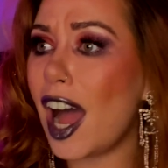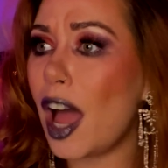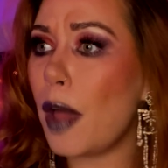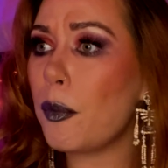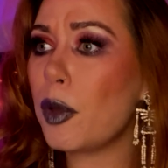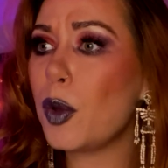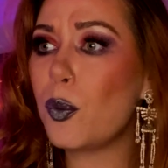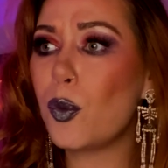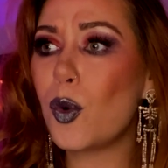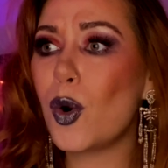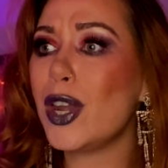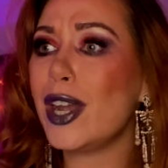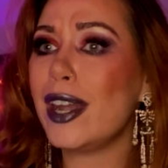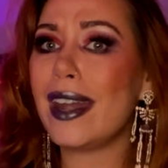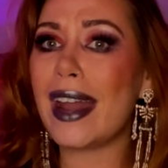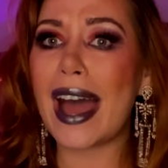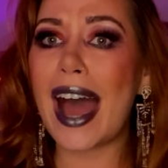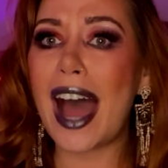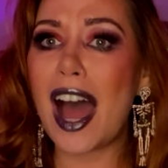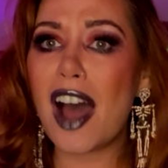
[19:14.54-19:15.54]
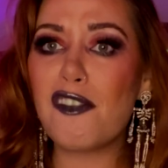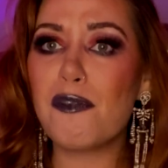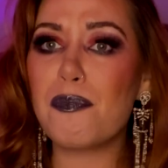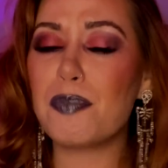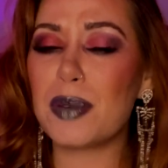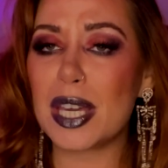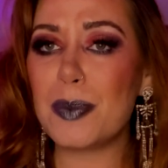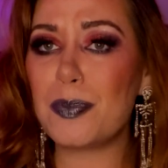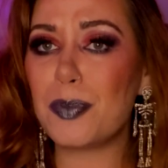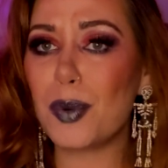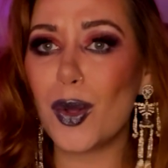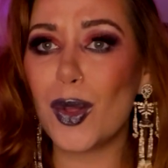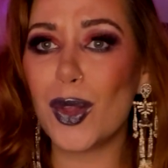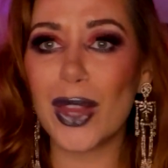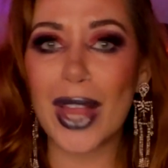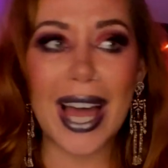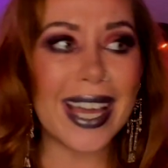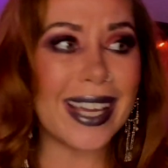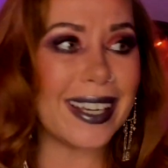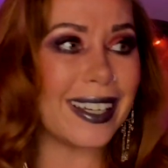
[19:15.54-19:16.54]
we wouldn't have people
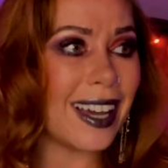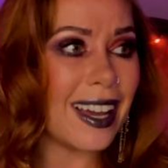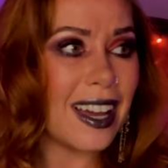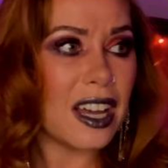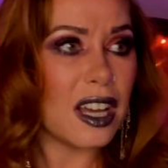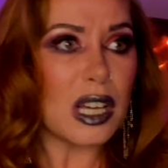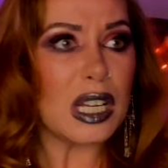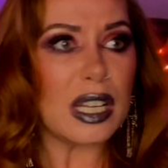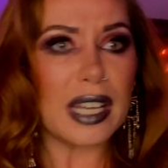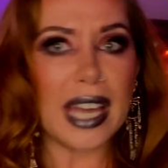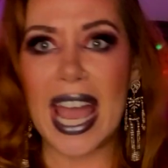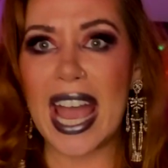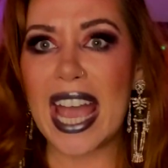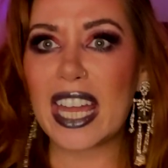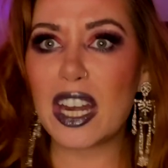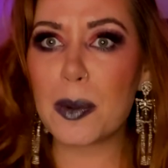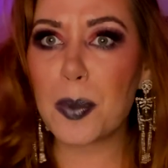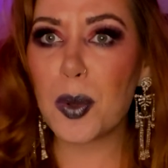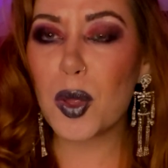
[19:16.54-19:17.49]
like Hannibal